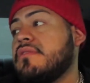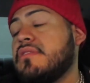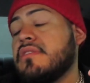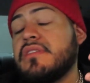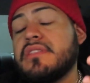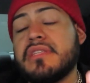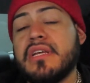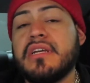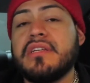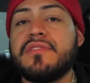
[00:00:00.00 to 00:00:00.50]

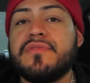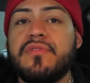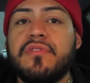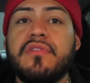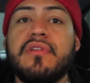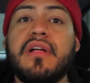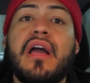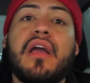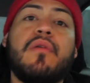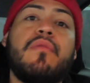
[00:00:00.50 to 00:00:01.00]

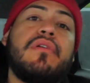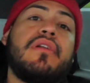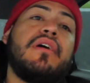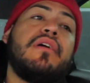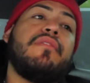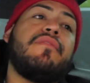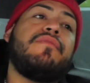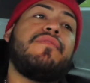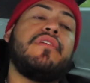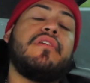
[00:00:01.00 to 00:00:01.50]
successful. I want
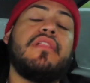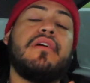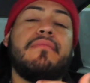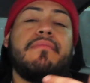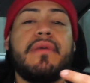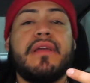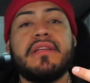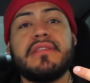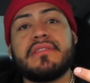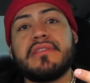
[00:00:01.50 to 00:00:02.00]
to feel
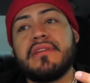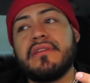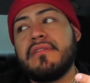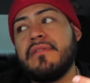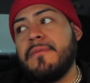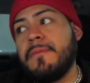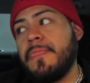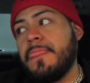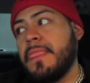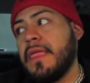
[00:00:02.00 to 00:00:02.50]
amazing.
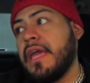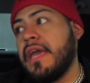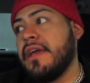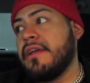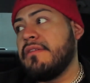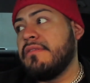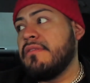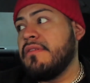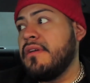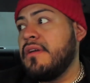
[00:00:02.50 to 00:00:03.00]

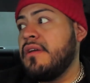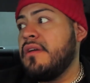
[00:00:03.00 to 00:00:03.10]
And